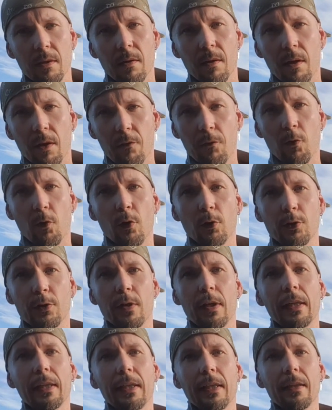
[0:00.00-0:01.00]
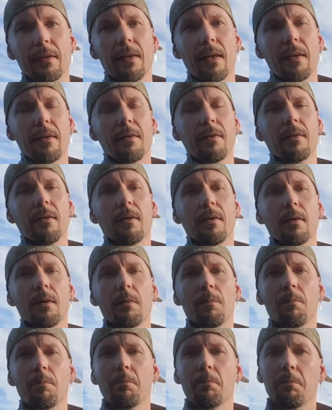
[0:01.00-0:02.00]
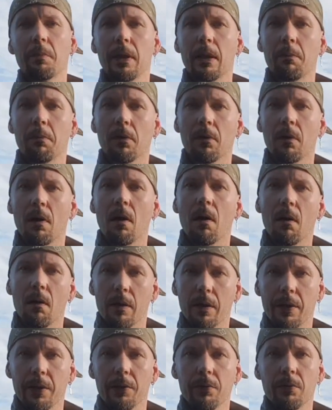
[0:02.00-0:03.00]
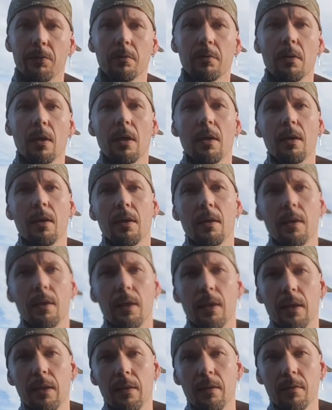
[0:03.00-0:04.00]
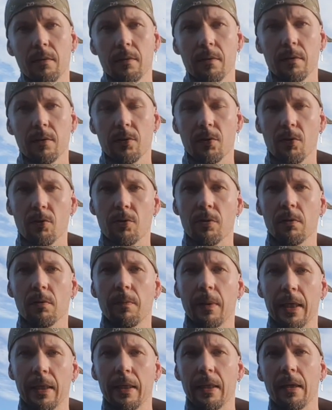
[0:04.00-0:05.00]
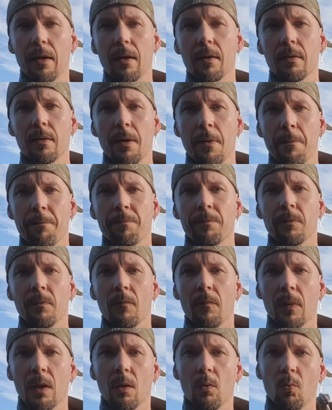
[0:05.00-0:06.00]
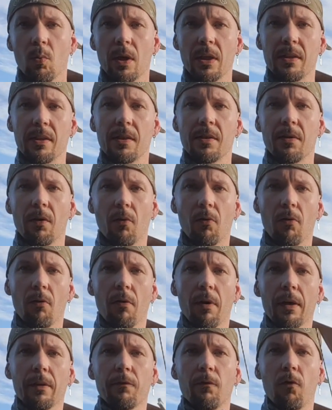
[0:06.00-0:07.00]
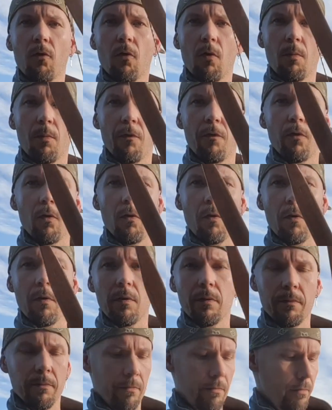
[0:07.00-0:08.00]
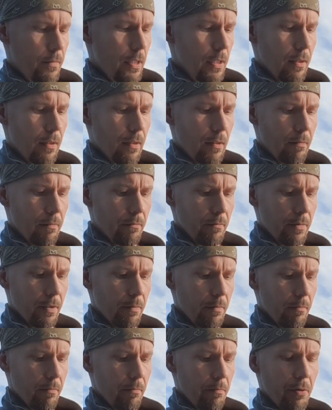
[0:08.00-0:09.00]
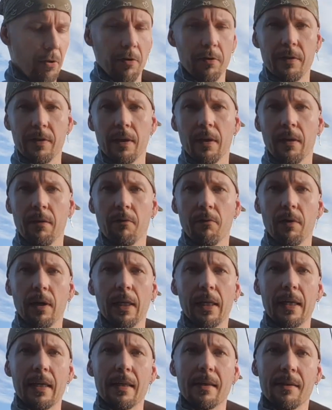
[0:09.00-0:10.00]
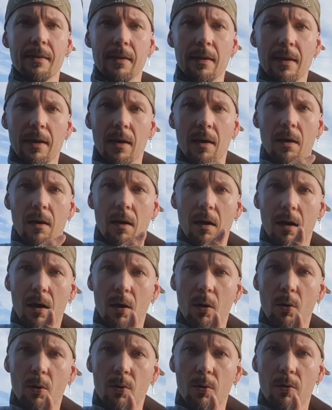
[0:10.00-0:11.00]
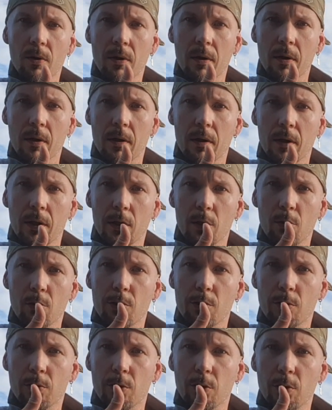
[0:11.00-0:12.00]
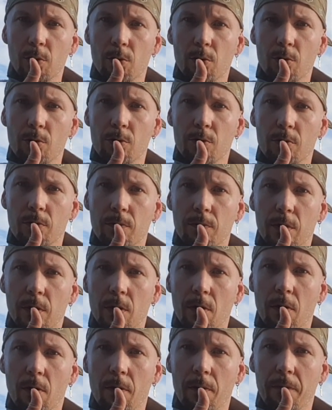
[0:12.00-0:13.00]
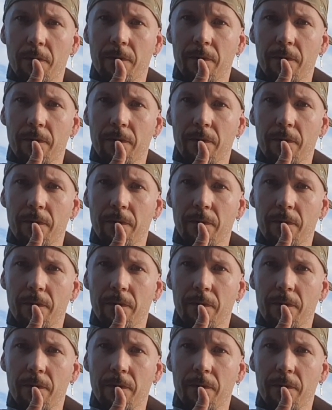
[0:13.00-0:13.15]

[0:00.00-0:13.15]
unfortunately, that people argue in social media which is the correct form for Persian release, how you should use your